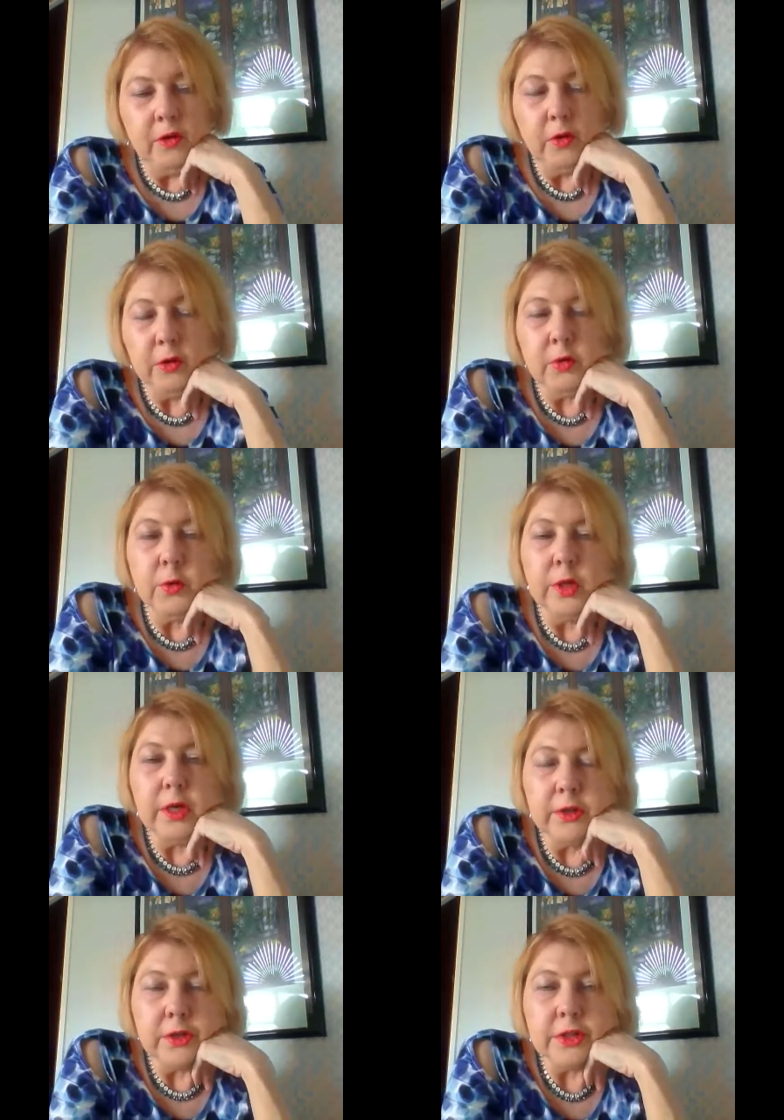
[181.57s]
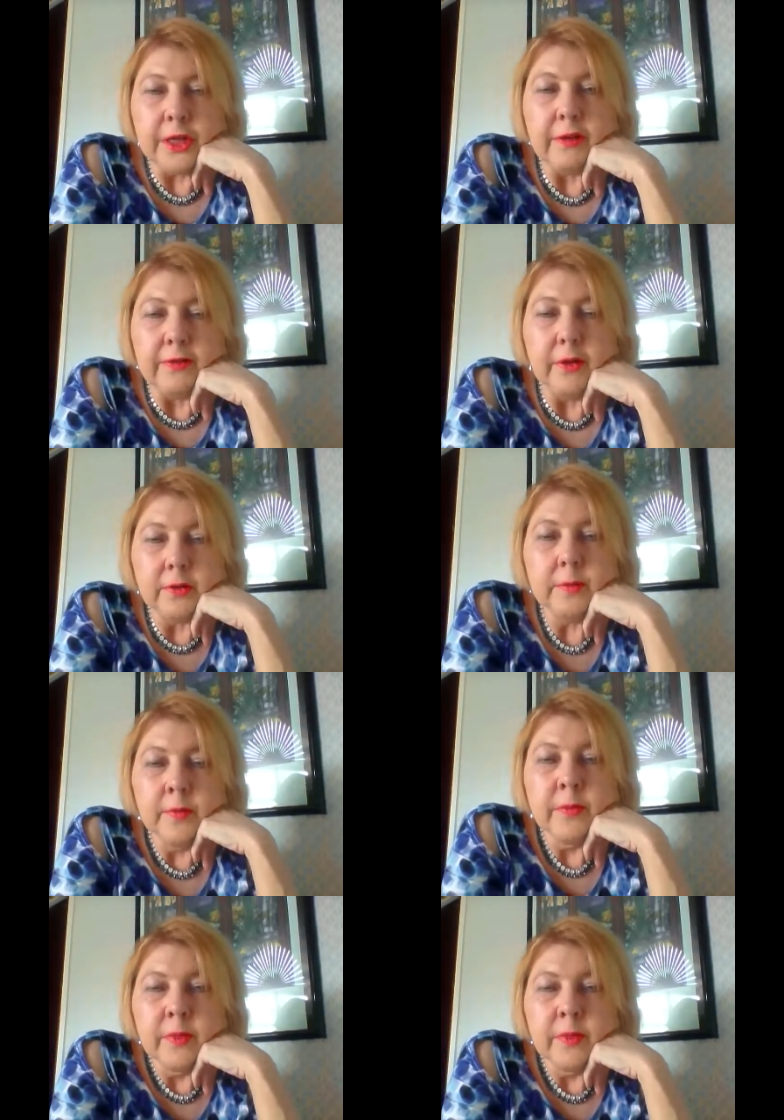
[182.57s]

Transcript: you could do it on your cell phone